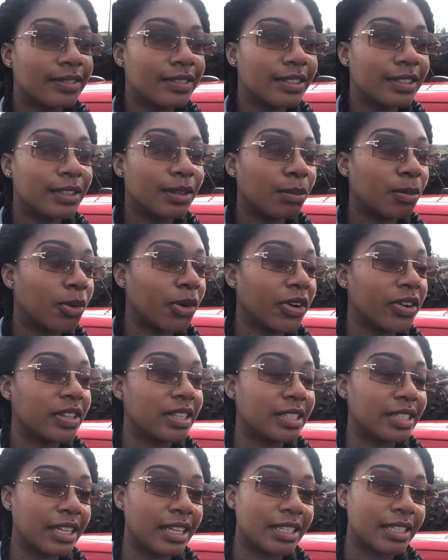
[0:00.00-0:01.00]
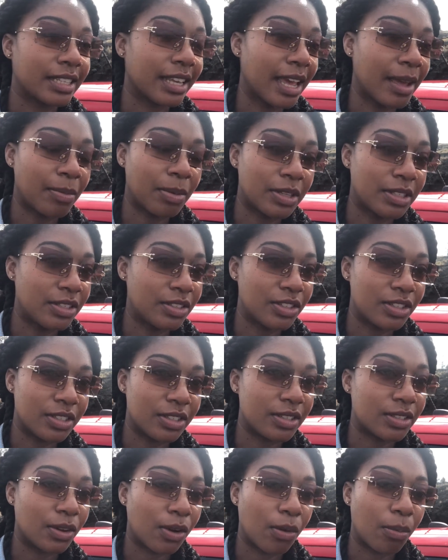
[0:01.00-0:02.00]
some more of this landscape. It's
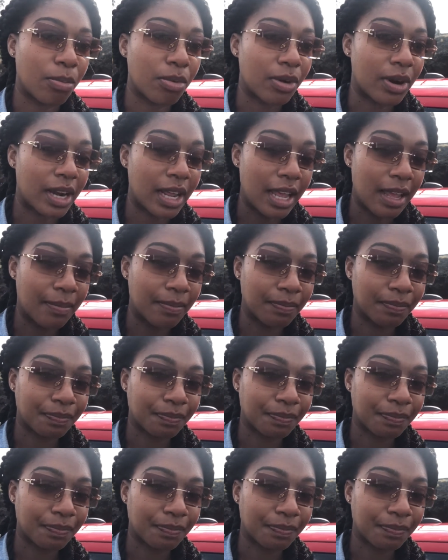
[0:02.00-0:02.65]
just so pretty.